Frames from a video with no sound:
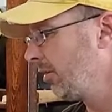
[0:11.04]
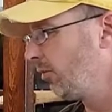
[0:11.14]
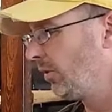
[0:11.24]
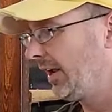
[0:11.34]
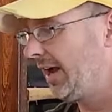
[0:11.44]

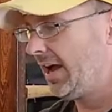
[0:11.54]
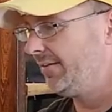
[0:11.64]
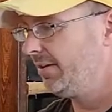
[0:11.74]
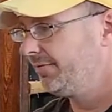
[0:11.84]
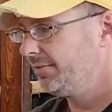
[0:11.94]
what I have
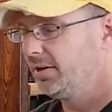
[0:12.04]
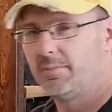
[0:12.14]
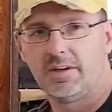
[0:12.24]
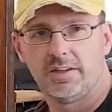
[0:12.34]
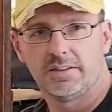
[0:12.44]
here in front of
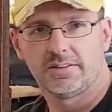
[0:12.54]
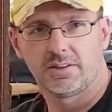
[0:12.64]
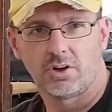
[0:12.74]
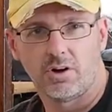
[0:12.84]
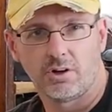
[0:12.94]
me is the
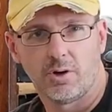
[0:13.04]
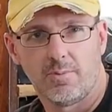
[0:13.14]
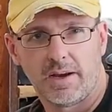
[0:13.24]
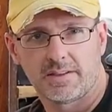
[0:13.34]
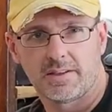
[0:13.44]
cargo
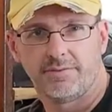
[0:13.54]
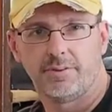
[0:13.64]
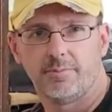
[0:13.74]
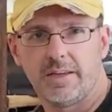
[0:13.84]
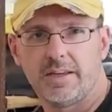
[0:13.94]
basket
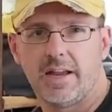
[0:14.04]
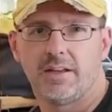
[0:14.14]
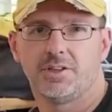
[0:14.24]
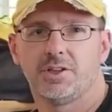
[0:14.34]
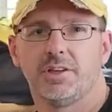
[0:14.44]
from E A
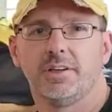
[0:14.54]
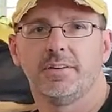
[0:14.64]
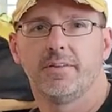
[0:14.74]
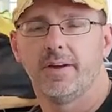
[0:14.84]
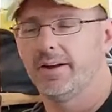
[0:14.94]
G,
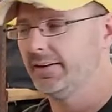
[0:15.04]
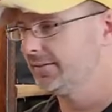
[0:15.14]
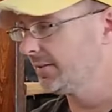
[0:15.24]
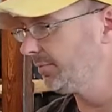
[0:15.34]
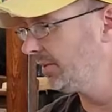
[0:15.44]
and it's something